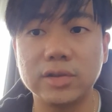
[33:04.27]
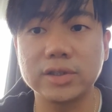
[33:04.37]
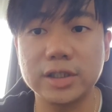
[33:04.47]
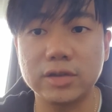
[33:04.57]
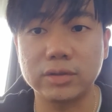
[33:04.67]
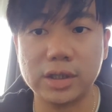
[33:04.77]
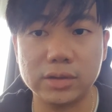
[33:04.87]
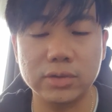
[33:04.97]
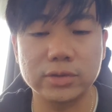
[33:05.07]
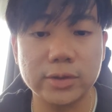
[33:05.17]
Loci
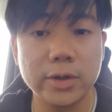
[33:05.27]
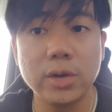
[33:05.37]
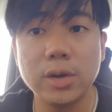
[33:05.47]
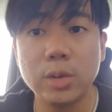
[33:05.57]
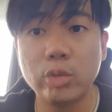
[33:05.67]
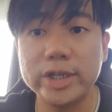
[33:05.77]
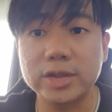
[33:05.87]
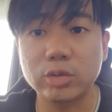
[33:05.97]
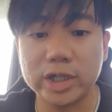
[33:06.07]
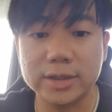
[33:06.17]
Contractus,
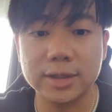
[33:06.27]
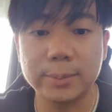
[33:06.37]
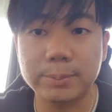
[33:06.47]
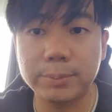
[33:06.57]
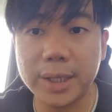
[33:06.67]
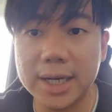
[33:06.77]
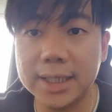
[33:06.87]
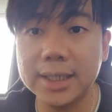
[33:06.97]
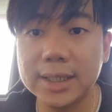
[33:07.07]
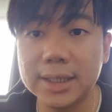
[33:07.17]
which was
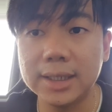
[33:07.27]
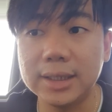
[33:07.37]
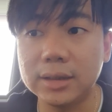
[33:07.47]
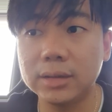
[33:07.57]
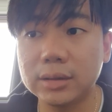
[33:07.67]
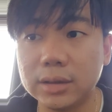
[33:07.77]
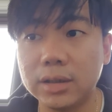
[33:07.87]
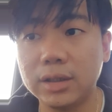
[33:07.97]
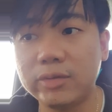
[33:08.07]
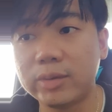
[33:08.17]
applied in
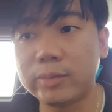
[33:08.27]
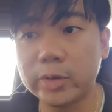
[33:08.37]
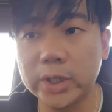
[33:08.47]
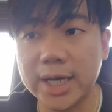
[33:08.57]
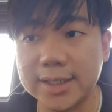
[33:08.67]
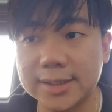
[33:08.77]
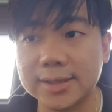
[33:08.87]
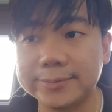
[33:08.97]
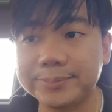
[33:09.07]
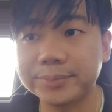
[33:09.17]
the Liverpool
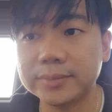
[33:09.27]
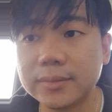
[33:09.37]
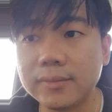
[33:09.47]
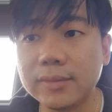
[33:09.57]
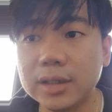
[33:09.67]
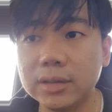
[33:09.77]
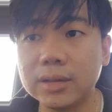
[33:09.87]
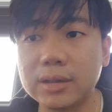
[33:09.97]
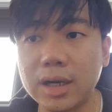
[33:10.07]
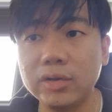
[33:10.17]
case. The
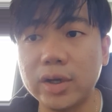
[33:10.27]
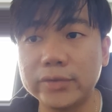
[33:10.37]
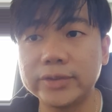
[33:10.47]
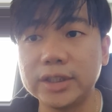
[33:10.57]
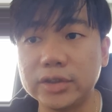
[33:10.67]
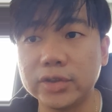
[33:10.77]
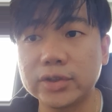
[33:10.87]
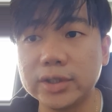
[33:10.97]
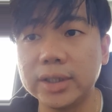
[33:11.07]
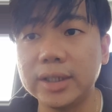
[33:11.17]
ground of
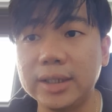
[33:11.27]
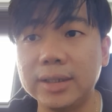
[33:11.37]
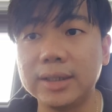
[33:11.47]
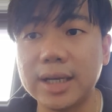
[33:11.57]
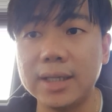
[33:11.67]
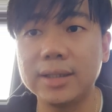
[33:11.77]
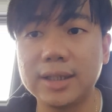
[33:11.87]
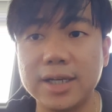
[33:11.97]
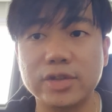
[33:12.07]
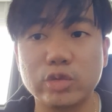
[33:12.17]
decision in that
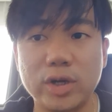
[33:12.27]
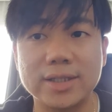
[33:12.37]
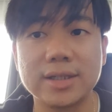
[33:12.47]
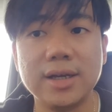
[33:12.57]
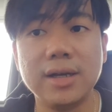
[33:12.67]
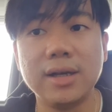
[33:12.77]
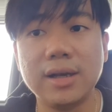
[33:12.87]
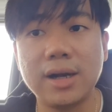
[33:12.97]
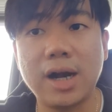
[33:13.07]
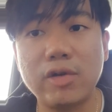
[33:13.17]
case was,
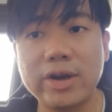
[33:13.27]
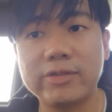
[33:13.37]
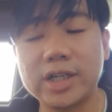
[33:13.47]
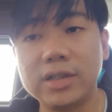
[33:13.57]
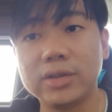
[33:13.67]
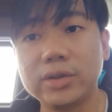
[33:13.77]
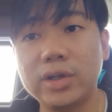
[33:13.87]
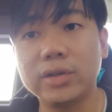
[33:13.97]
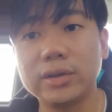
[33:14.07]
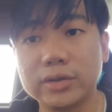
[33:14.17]
however,
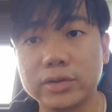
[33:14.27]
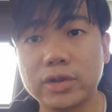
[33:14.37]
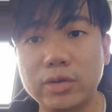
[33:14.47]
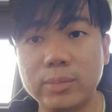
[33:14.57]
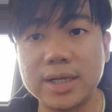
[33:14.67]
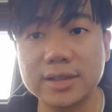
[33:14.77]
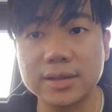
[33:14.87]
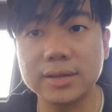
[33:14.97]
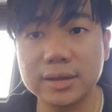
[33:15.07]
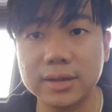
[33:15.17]
not so
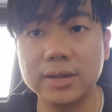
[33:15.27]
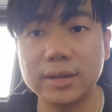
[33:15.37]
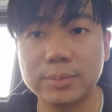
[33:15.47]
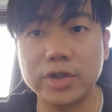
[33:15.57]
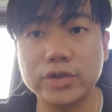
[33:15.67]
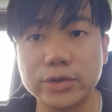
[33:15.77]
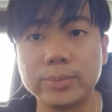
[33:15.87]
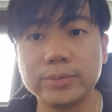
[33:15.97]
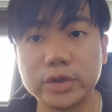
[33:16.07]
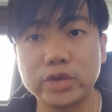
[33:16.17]
much the
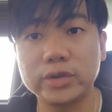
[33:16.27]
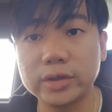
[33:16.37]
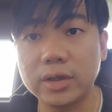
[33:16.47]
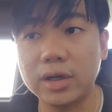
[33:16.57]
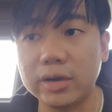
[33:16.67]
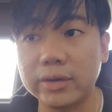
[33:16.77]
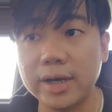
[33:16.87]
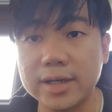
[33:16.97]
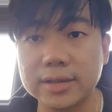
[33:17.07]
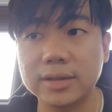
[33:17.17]
presumption
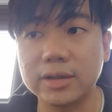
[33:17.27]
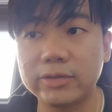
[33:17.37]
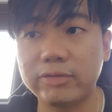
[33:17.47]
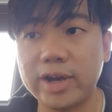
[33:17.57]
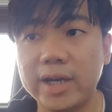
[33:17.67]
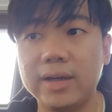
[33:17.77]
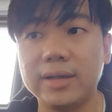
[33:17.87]
as the fact